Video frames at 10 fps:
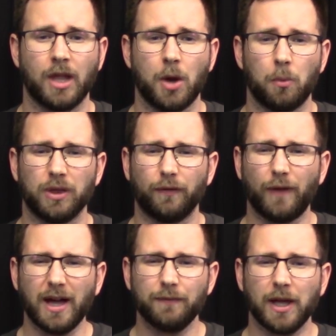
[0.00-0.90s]
With a
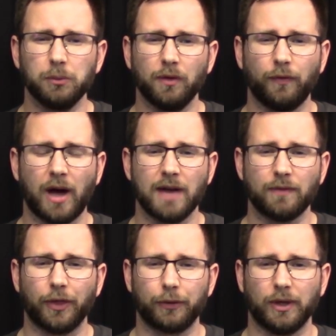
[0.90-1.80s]
fight value of 5
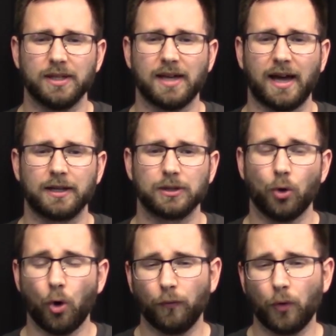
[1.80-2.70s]
and 3 attacks,
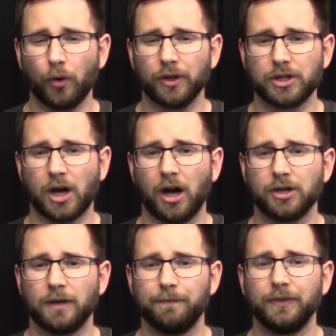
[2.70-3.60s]
or 4 on the charge,